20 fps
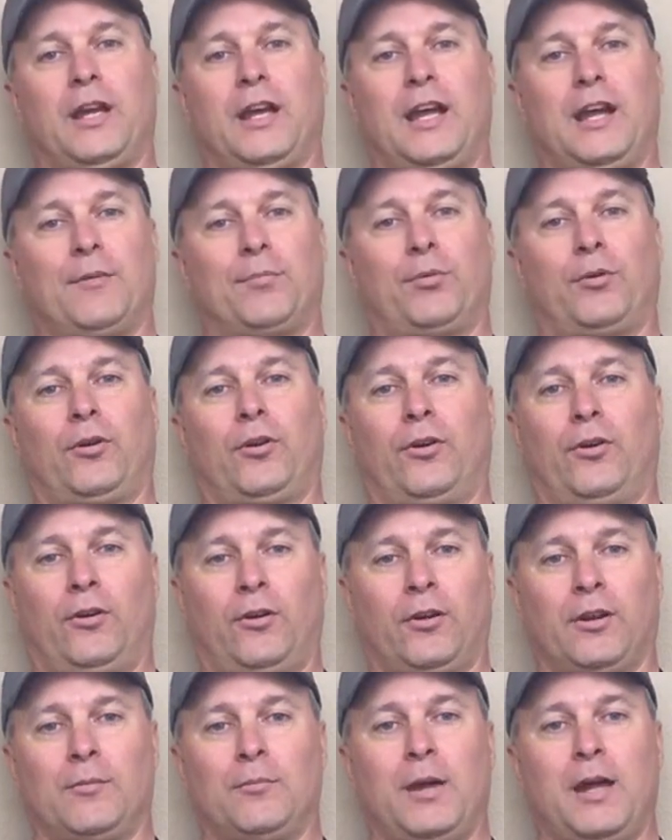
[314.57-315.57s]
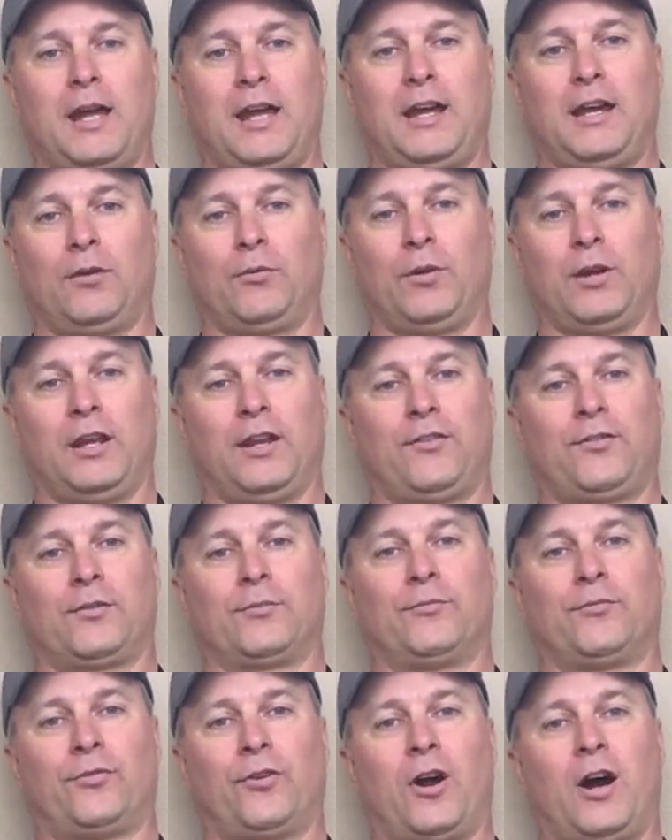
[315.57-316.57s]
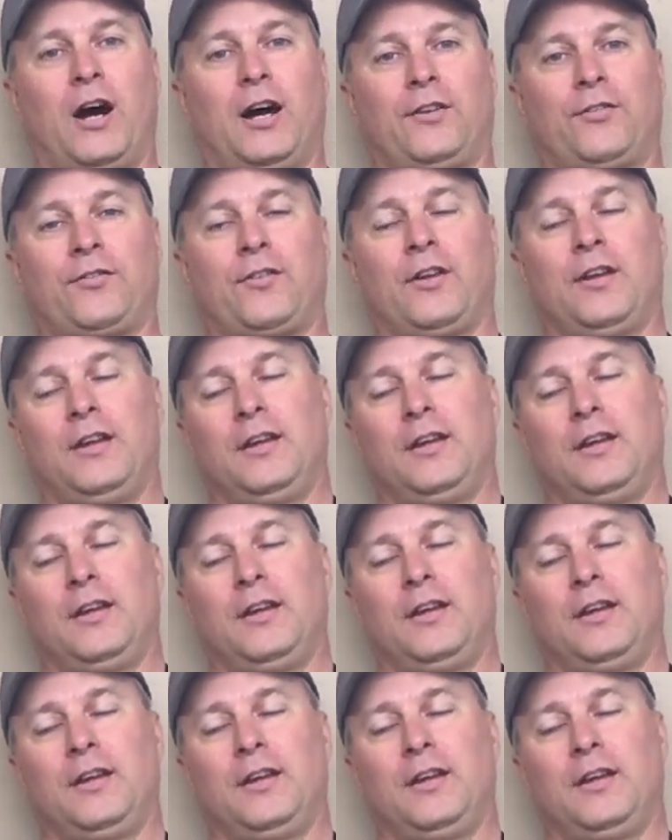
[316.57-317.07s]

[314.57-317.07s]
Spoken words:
of April or early May and we get some frost.